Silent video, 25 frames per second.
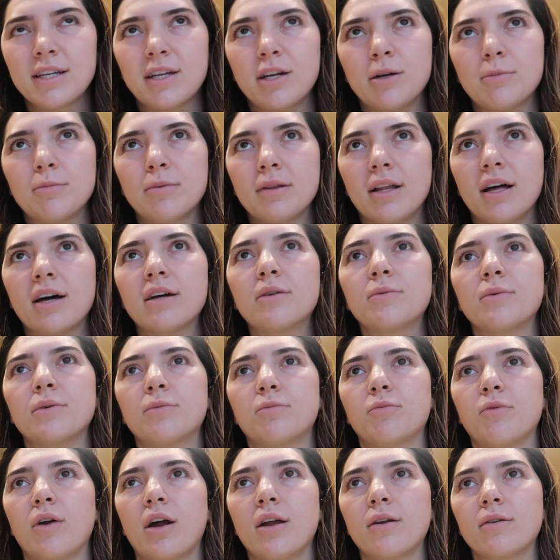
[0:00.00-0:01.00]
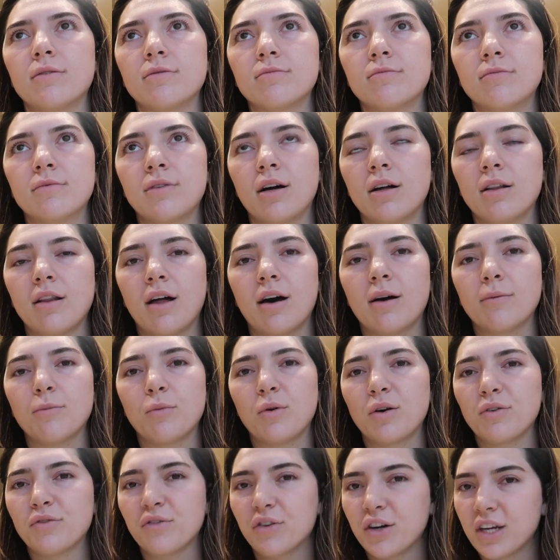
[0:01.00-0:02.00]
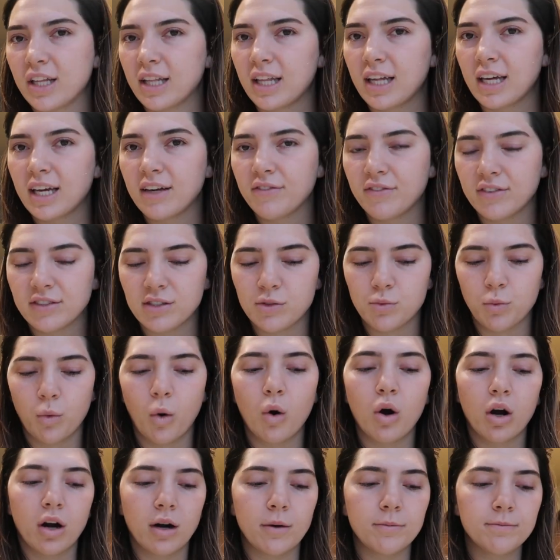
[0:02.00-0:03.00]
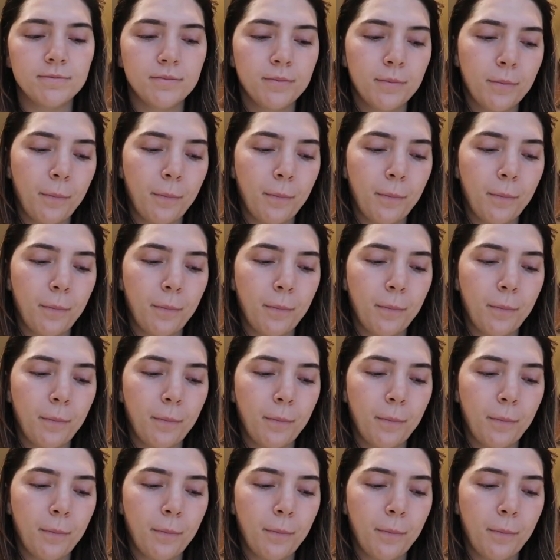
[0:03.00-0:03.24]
like your blood would run a lot more freely if it's warm.